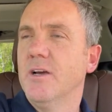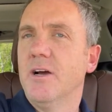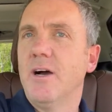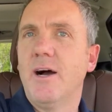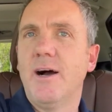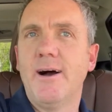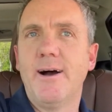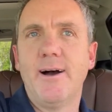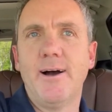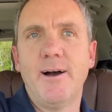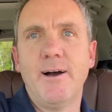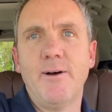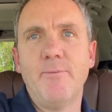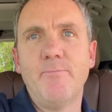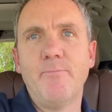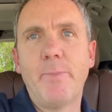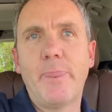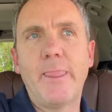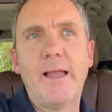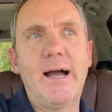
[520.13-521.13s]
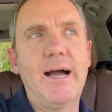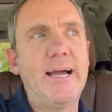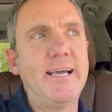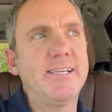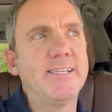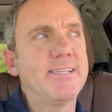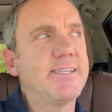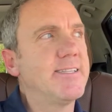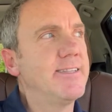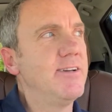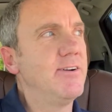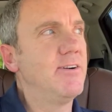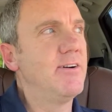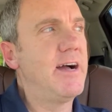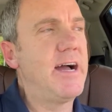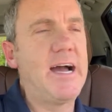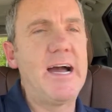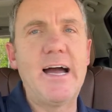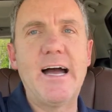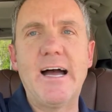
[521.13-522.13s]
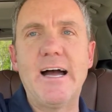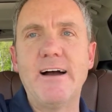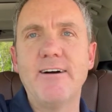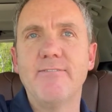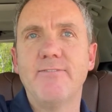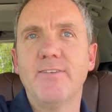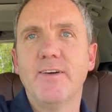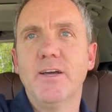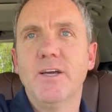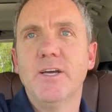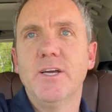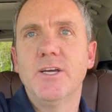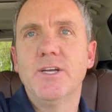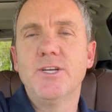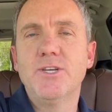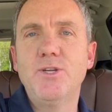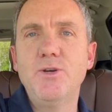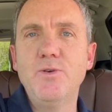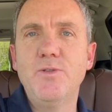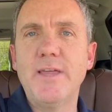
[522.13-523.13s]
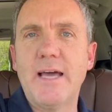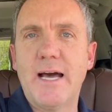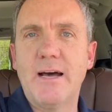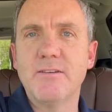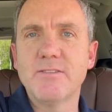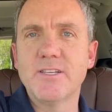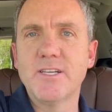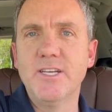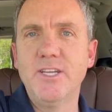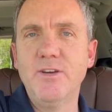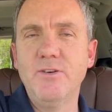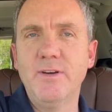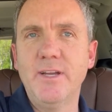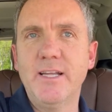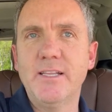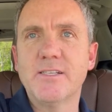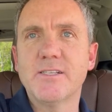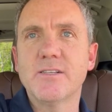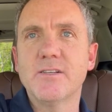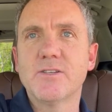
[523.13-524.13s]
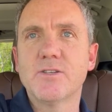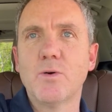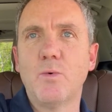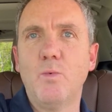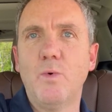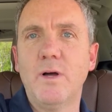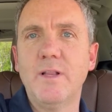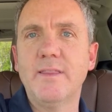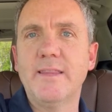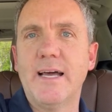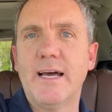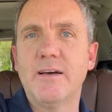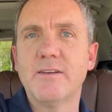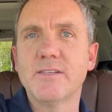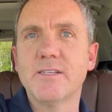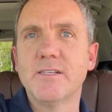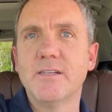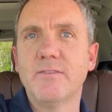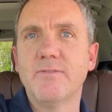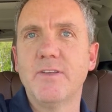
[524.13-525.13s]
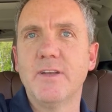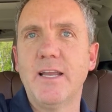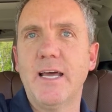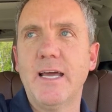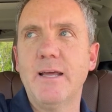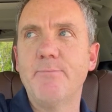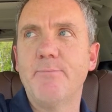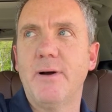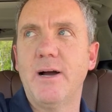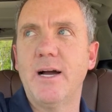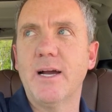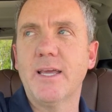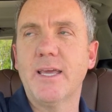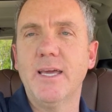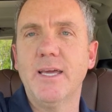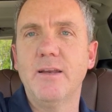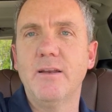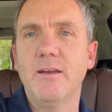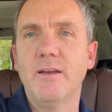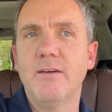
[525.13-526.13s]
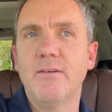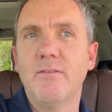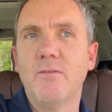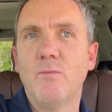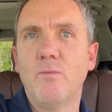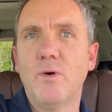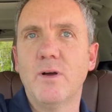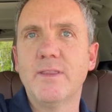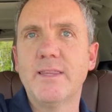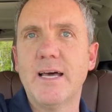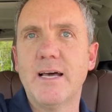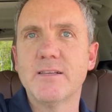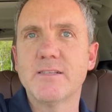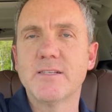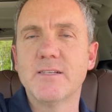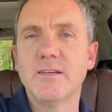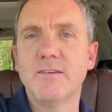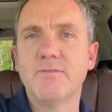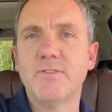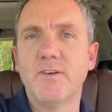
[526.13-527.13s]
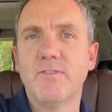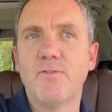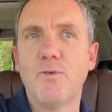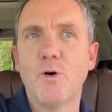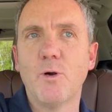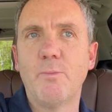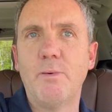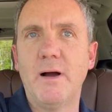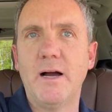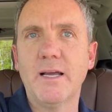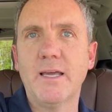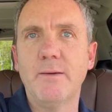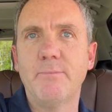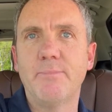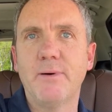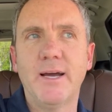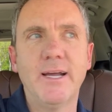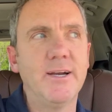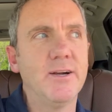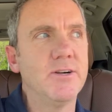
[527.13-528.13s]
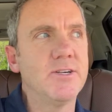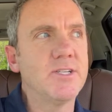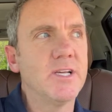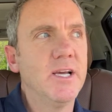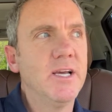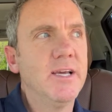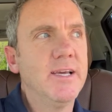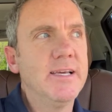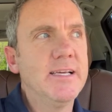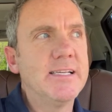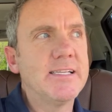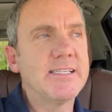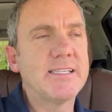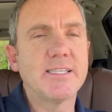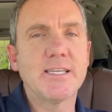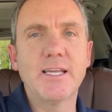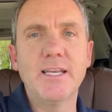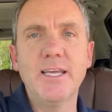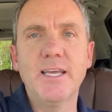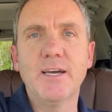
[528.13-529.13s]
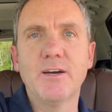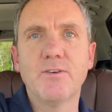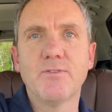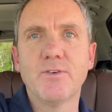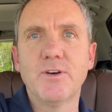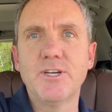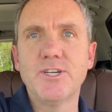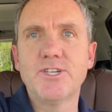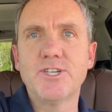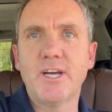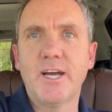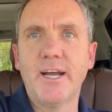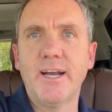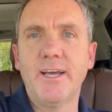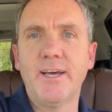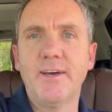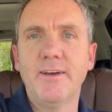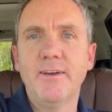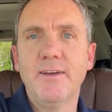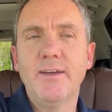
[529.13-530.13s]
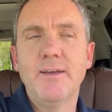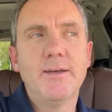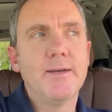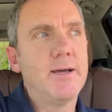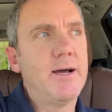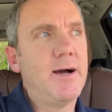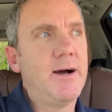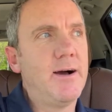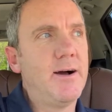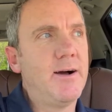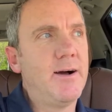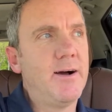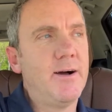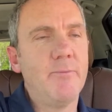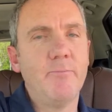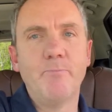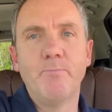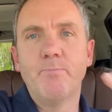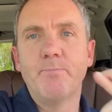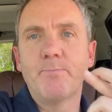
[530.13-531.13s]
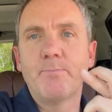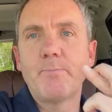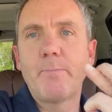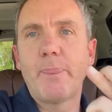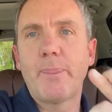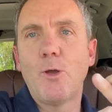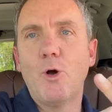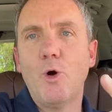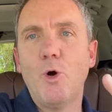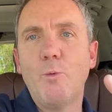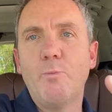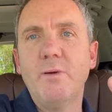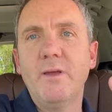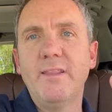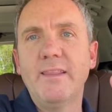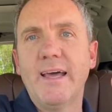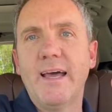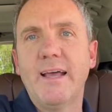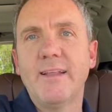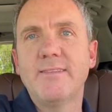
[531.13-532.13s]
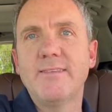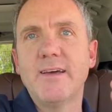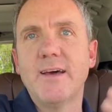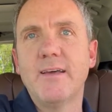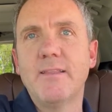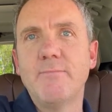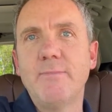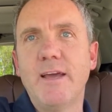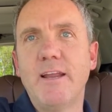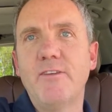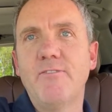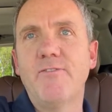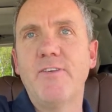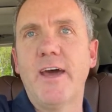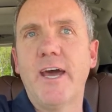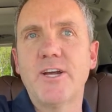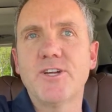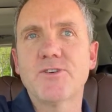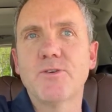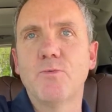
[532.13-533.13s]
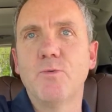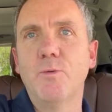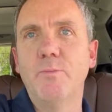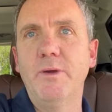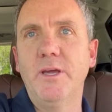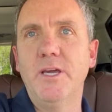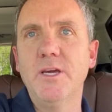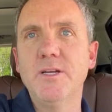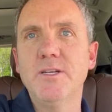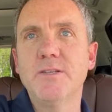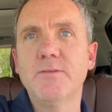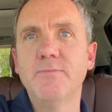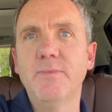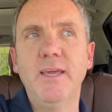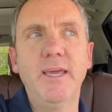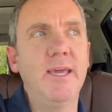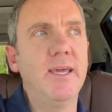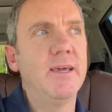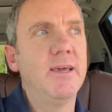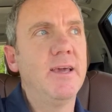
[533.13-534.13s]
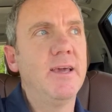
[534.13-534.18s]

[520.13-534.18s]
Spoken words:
I still have 2,000 units, so 1,000 of the 9-pocket, 1,000 of the 4-pocket binders sitting over in China, hoping that the manufacturer will be good to me.